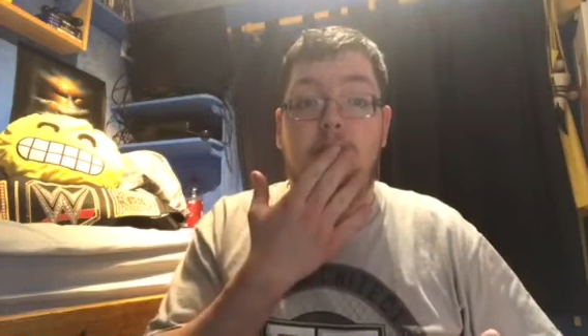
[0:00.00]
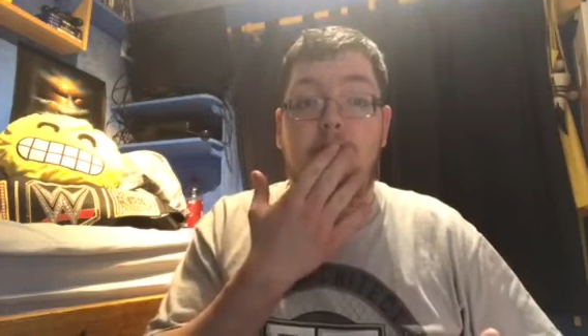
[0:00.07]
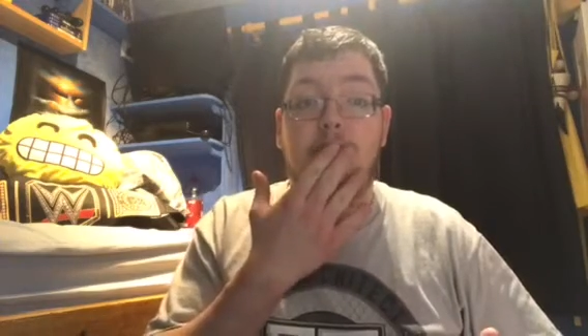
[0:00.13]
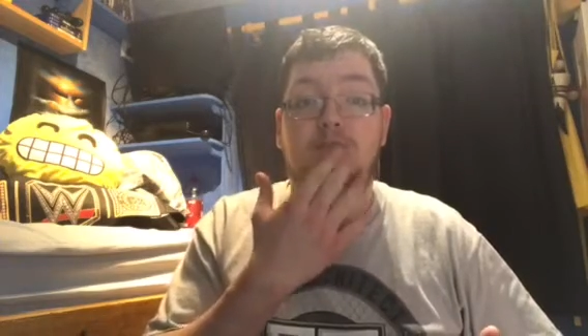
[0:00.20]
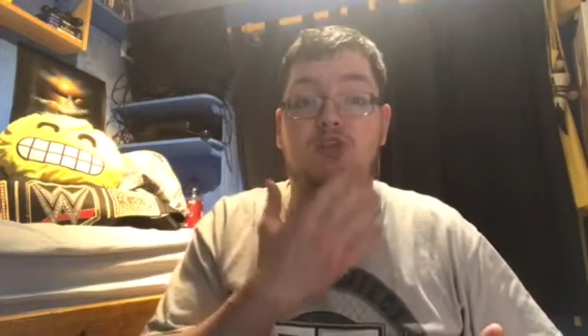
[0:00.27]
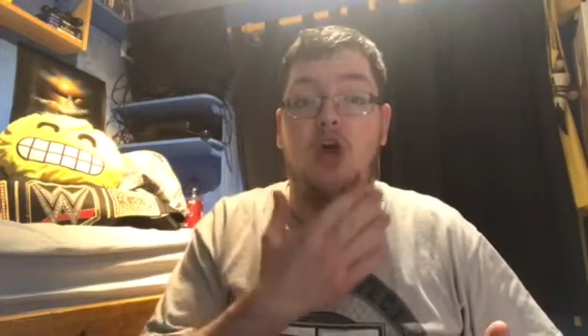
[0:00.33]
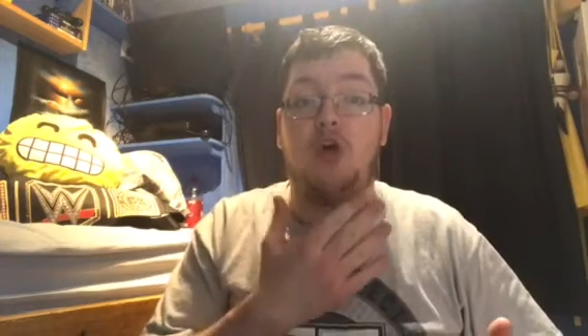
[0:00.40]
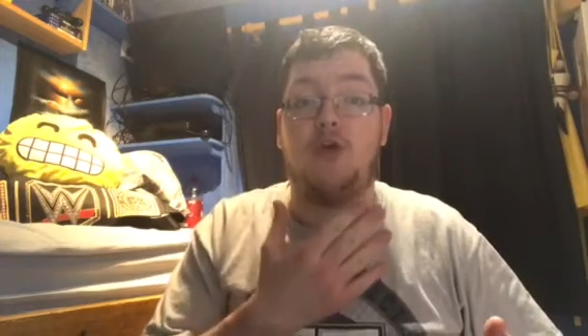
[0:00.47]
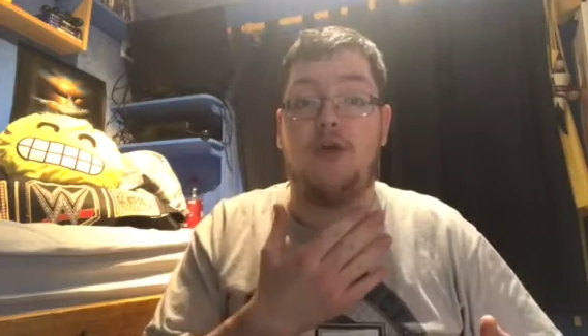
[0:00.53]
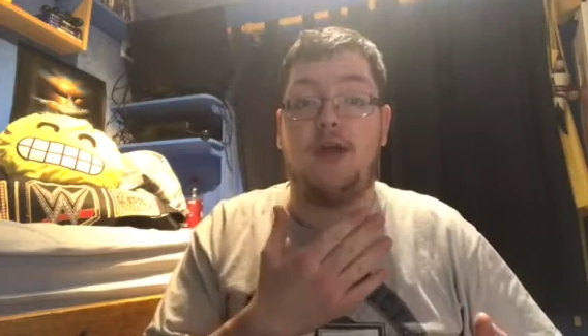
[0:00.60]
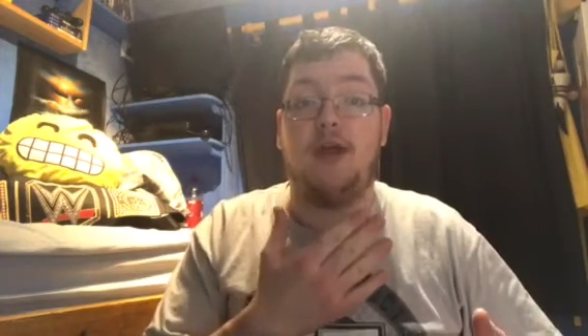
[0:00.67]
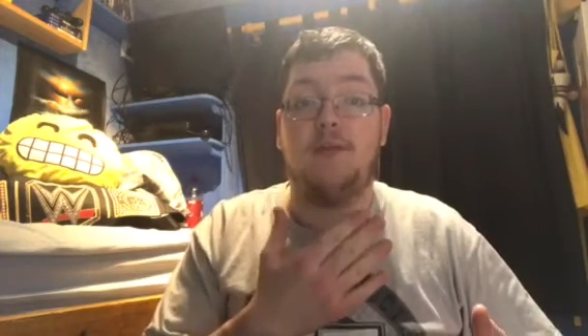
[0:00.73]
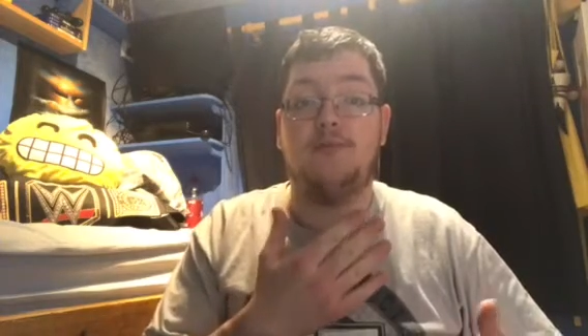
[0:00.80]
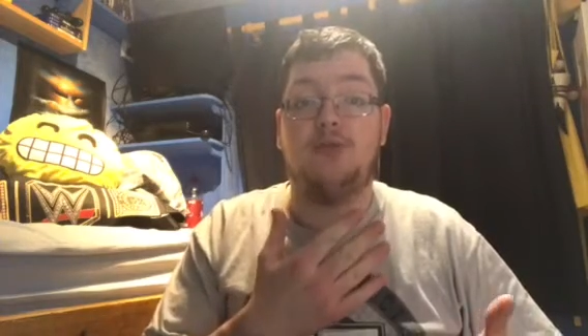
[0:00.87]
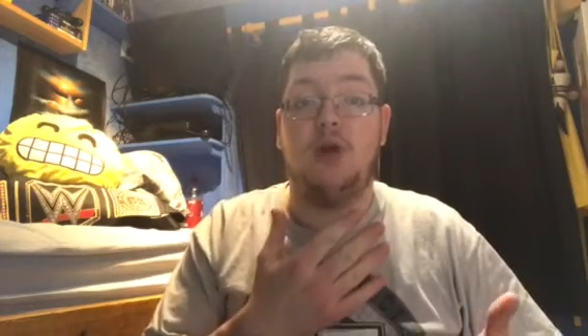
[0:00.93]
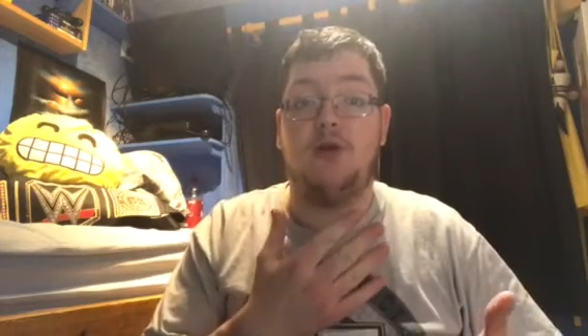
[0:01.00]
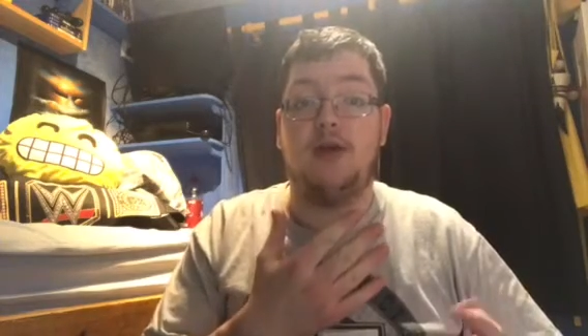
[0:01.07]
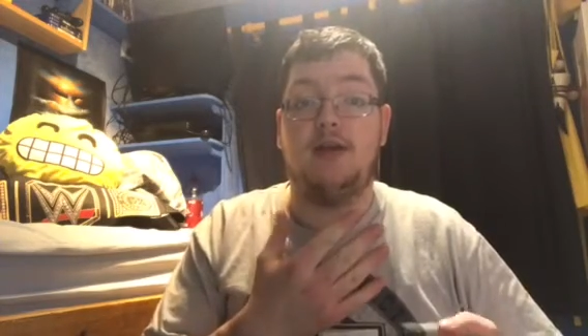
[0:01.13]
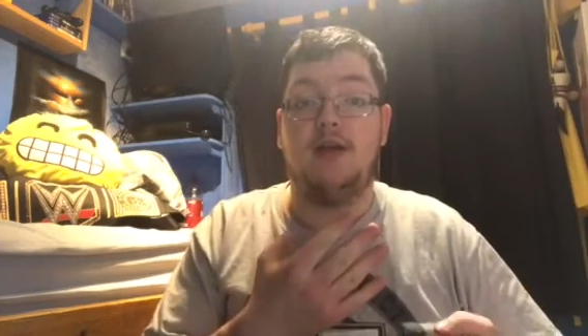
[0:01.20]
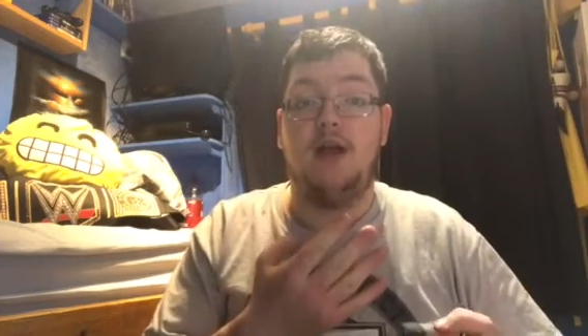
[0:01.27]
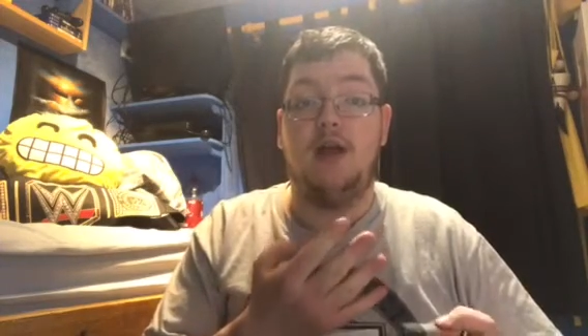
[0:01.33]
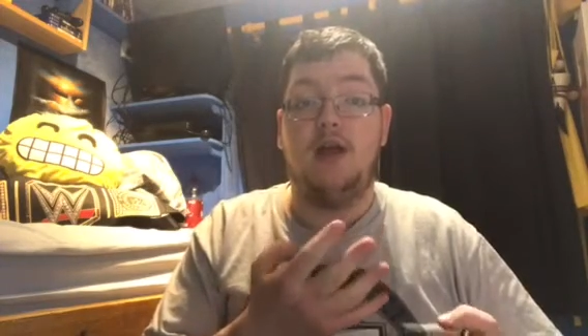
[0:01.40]
I'm sorry.
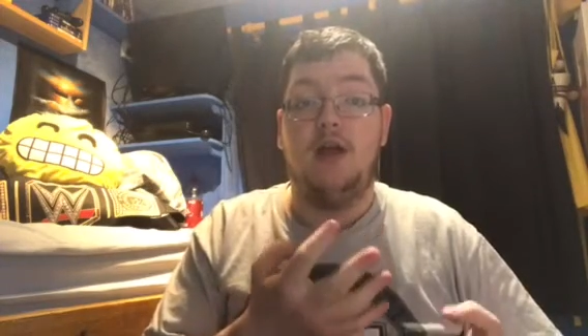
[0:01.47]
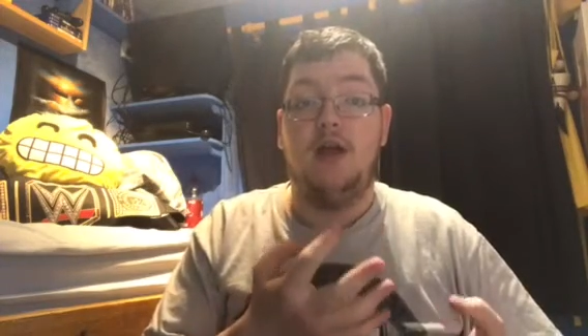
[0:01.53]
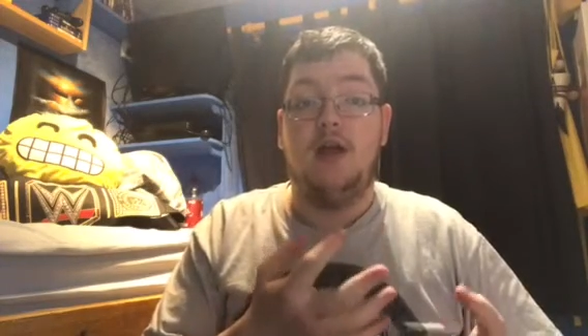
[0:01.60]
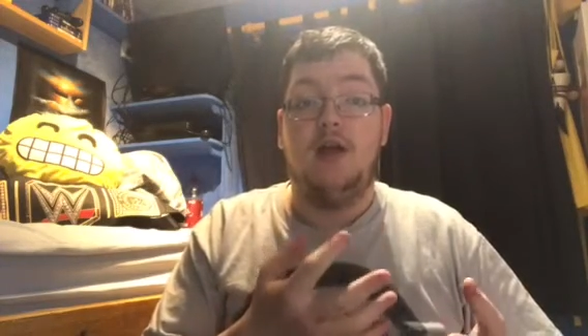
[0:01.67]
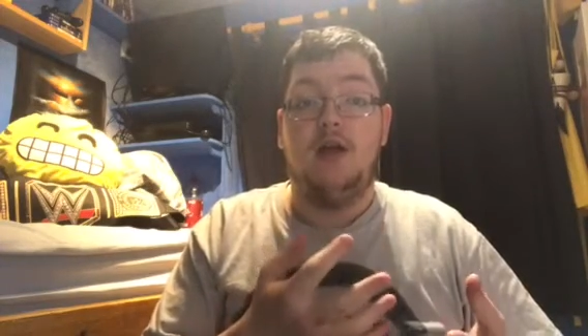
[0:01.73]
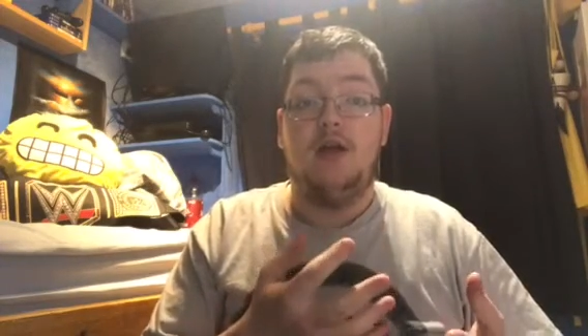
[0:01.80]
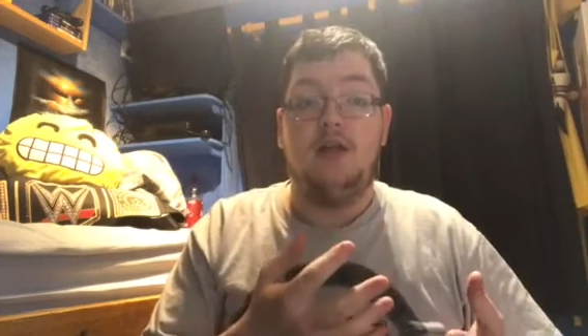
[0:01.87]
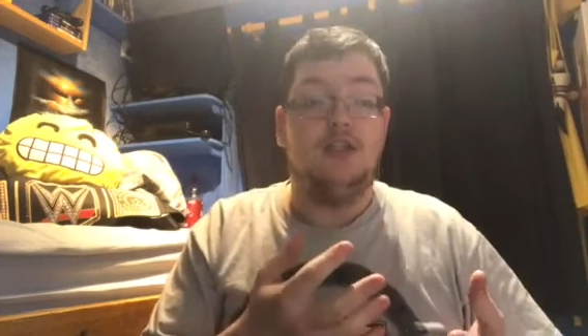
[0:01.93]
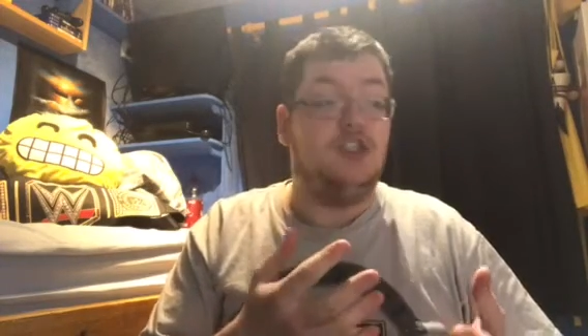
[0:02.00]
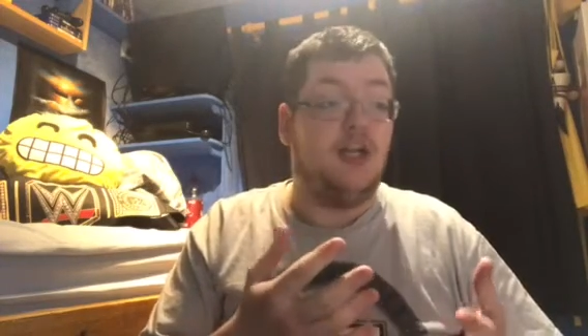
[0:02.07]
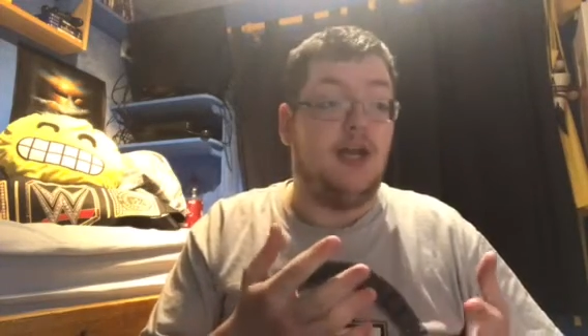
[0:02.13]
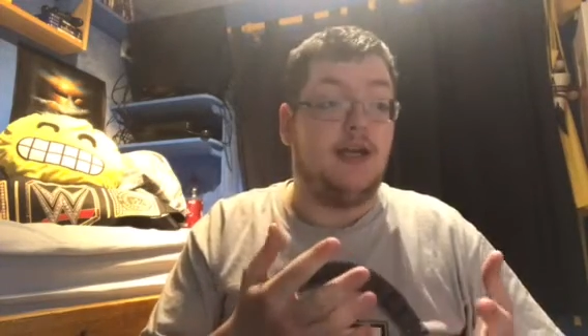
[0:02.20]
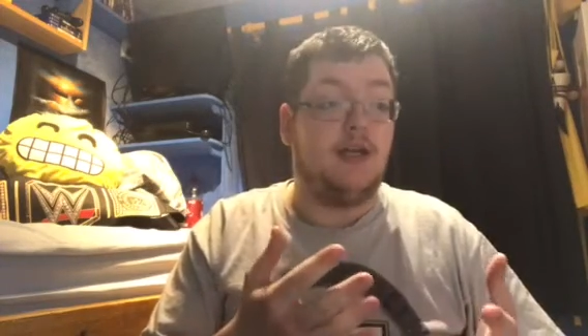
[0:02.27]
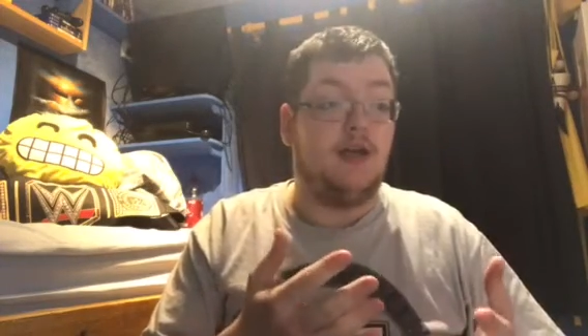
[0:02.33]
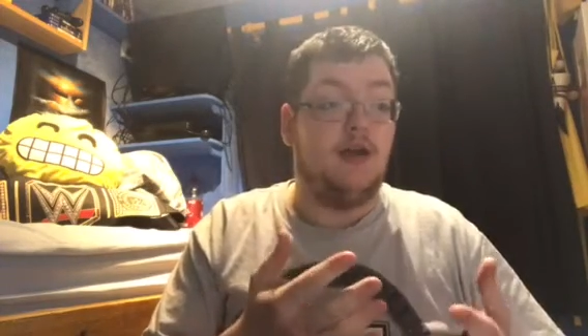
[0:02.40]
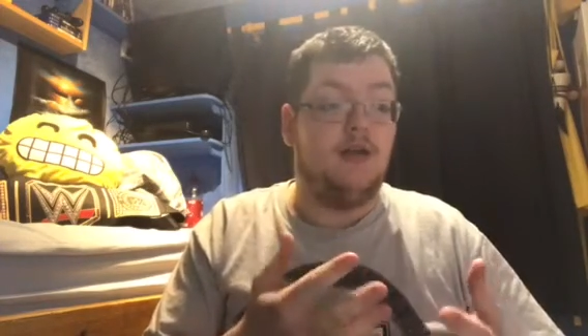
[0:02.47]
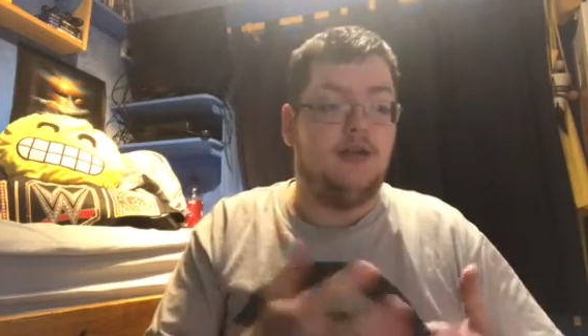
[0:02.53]
Shit.